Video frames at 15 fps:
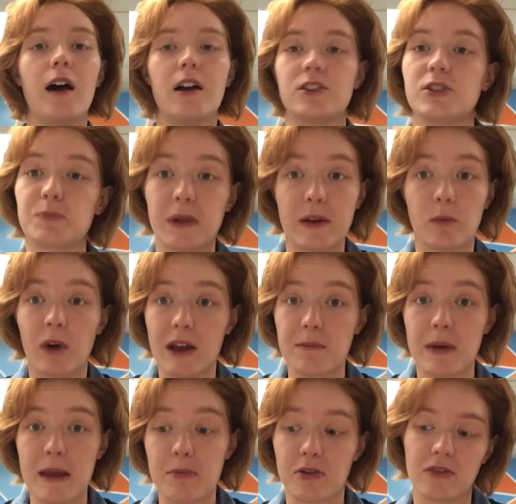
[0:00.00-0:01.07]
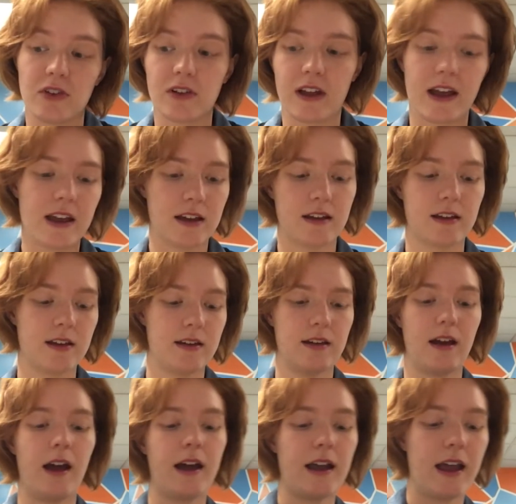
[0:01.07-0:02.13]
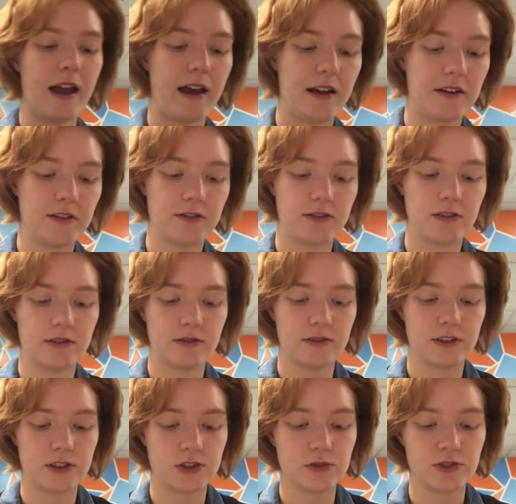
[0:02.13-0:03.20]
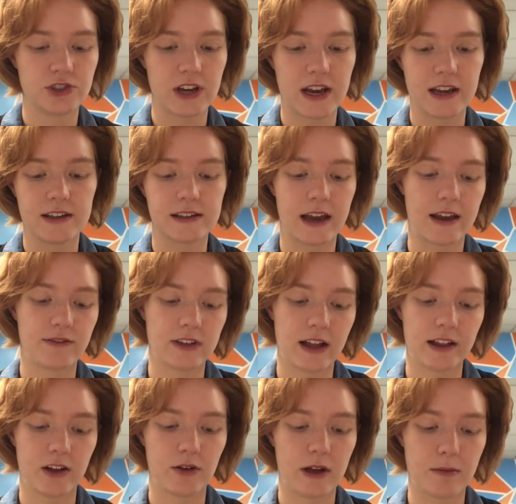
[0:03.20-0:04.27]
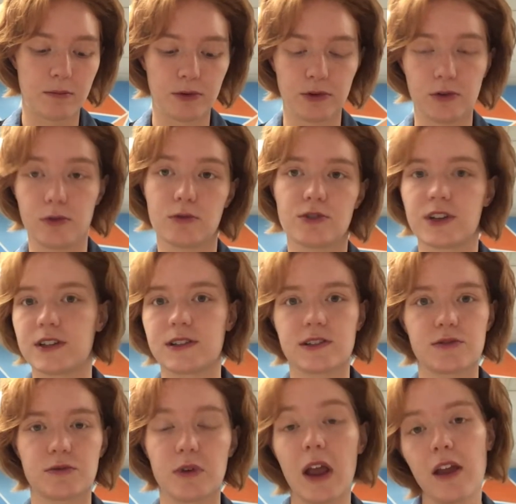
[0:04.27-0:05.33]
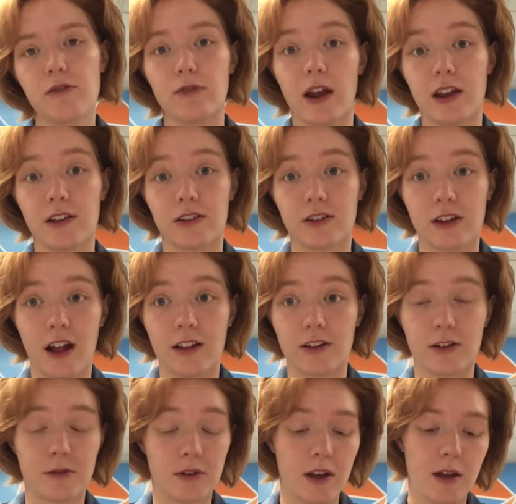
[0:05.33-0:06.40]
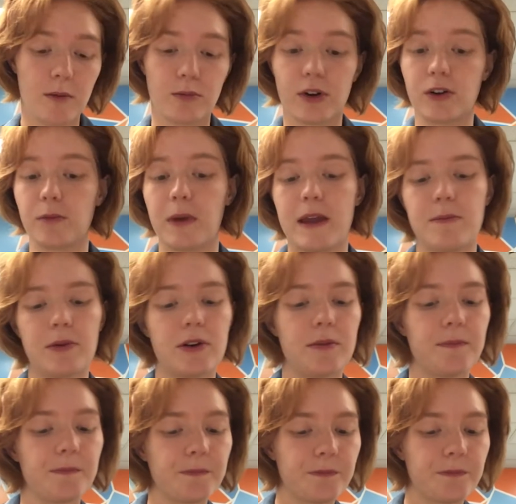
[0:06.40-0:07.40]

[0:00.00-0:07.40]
just plain white paper if you like. I have the two shades, I have yellow and blue, just regular colored printer paper.